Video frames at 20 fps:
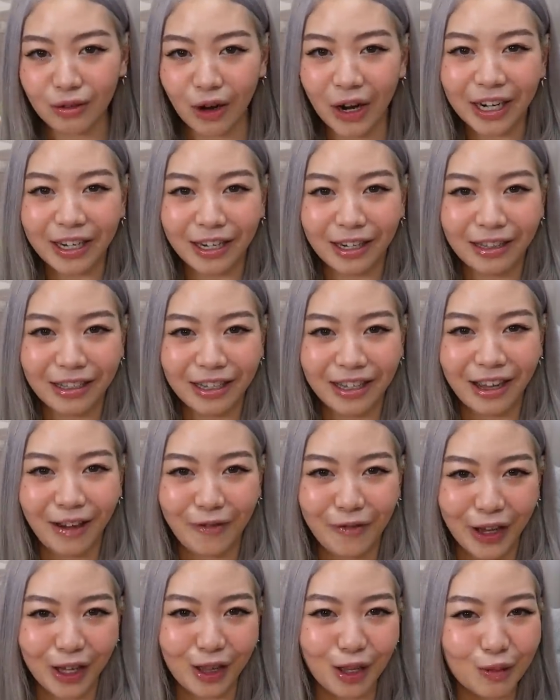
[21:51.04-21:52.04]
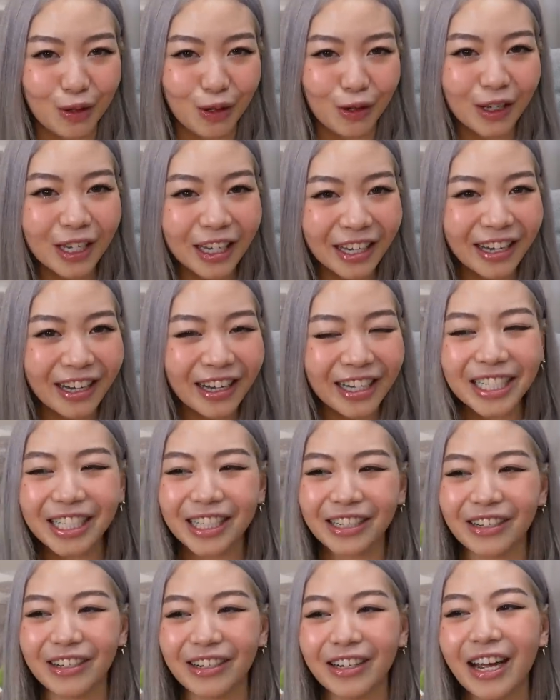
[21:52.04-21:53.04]
readily available here
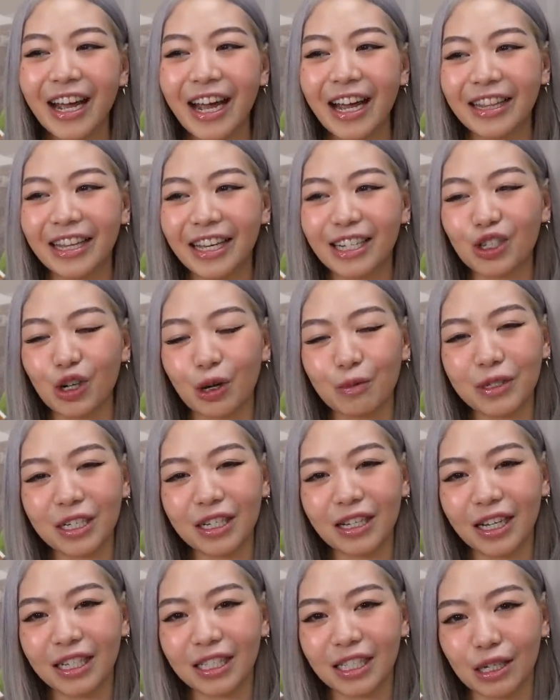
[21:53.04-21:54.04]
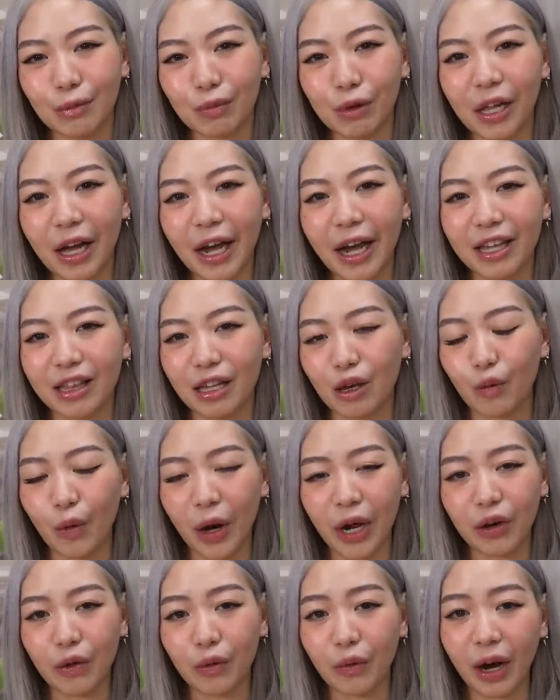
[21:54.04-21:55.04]
so they dropped it as supply and they
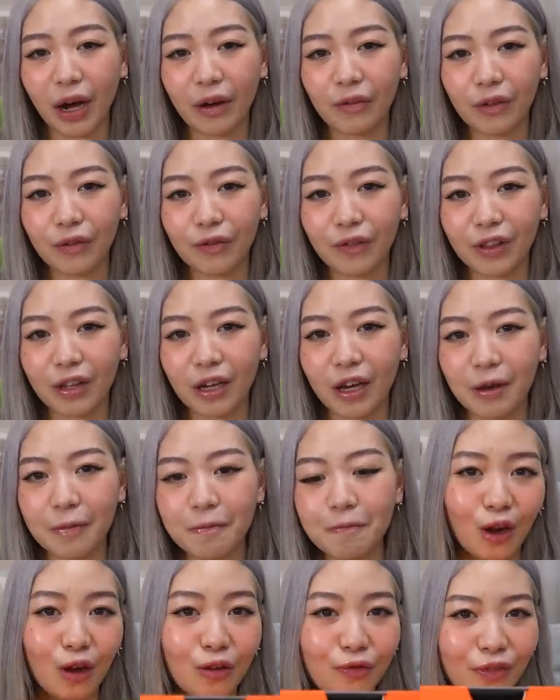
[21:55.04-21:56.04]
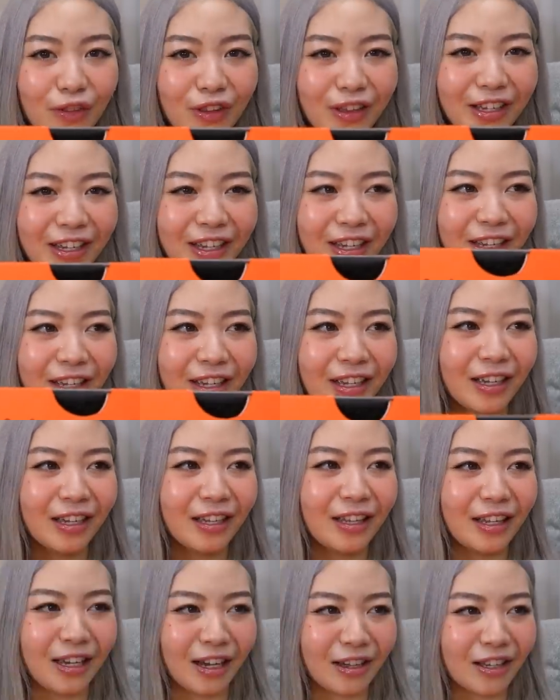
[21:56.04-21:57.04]
ran a raffle for them hopefully
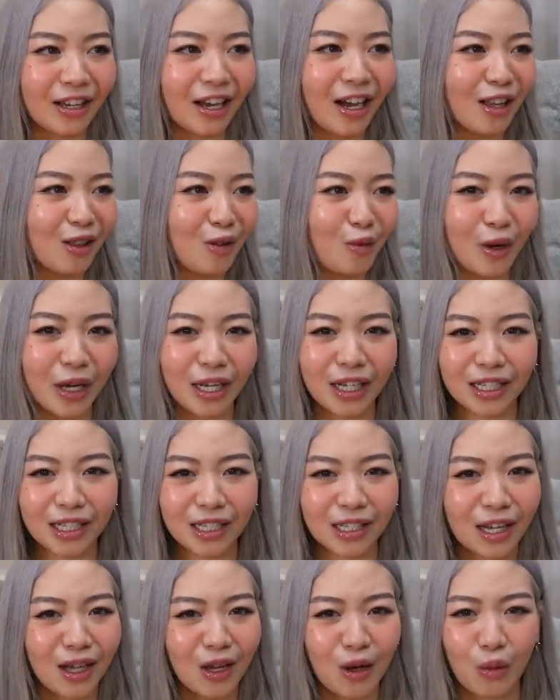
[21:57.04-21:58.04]
the other colorways